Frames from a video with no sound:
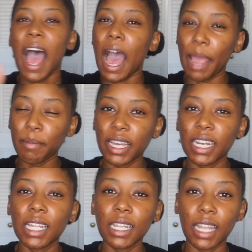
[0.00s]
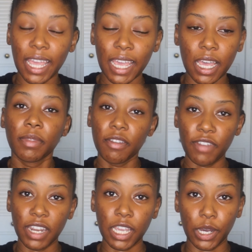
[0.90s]
I'm gonna link the
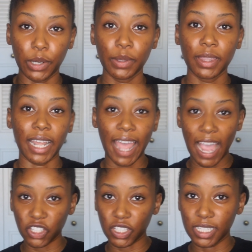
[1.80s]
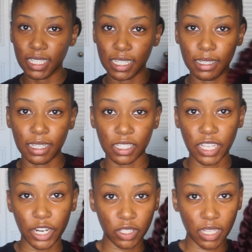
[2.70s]
video that I actually did this
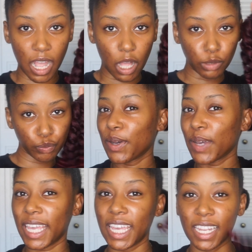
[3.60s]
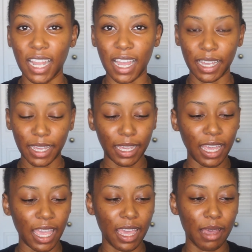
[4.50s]
hairstyle and
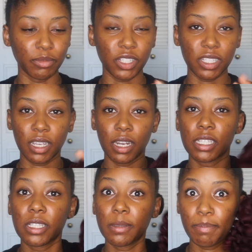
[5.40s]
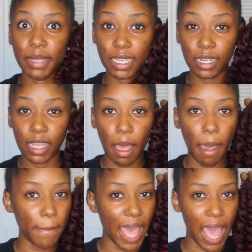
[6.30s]
I am just gonna speed
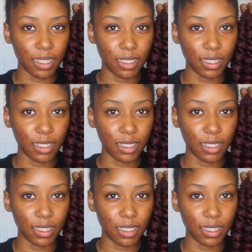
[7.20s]
past